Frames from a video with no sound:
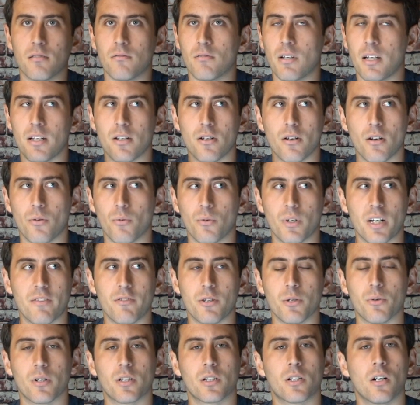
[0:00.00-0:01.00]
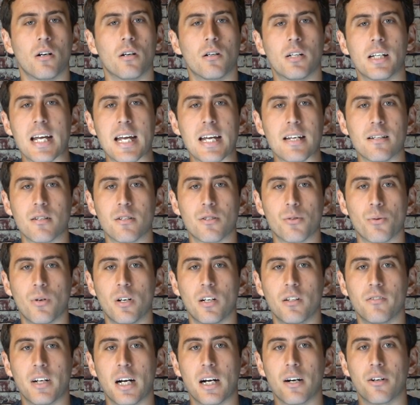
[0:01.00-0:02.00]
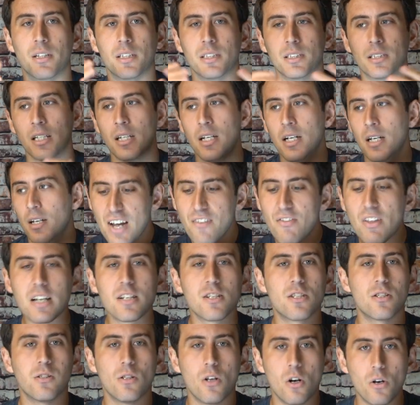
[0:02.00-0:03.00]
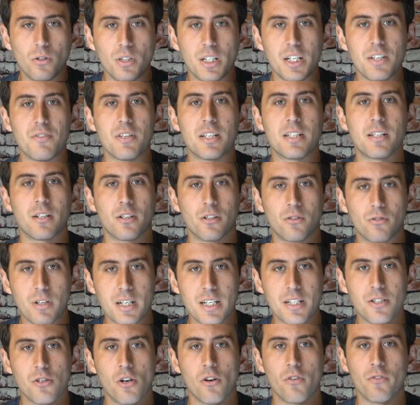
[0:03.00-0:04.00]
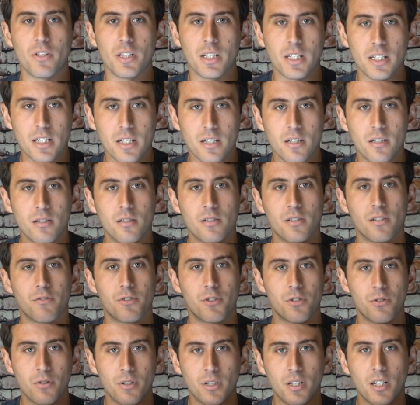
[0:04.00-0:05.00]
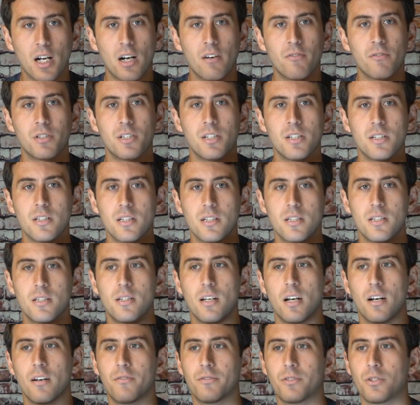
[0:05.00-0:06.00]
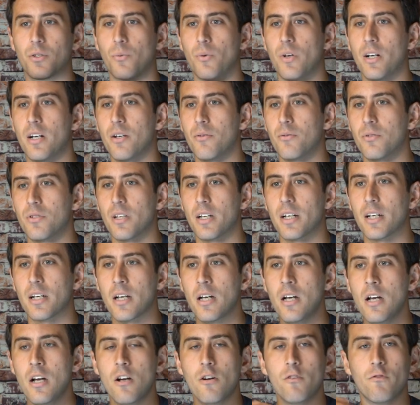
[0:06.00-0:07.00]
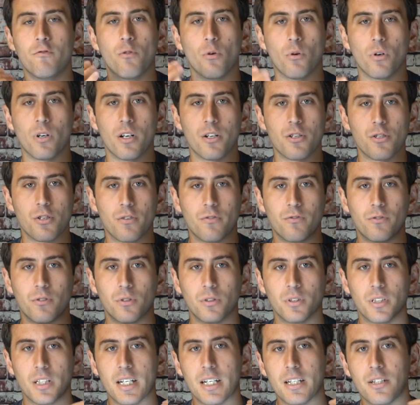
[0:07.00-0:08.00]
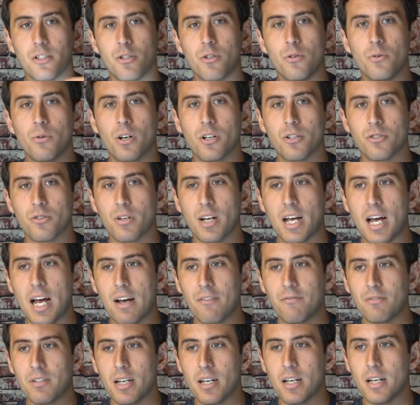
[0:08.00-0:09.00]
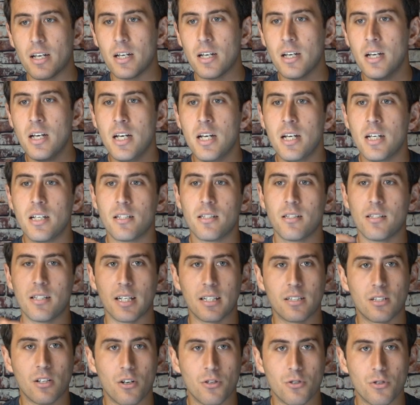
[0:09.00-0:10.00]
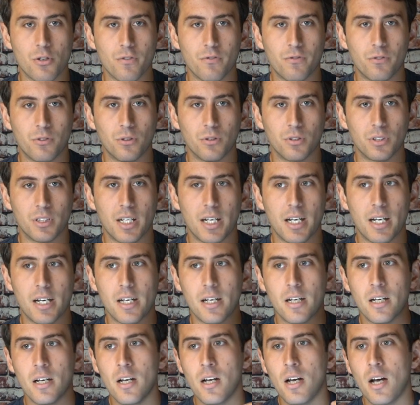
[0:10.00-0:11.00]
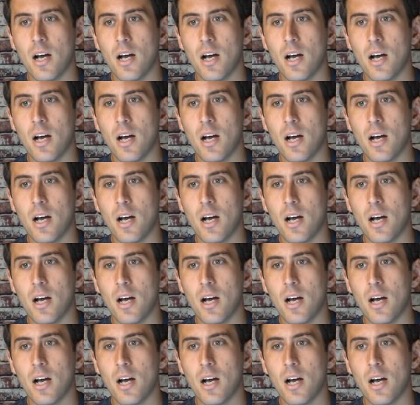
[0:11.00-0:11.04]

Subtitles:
whatever you want to call it, 8 to 12 hours. And then slowly this increased over the years of shooting conferences and stuff to where it was like 400 full day, 200 half day, 600 full day,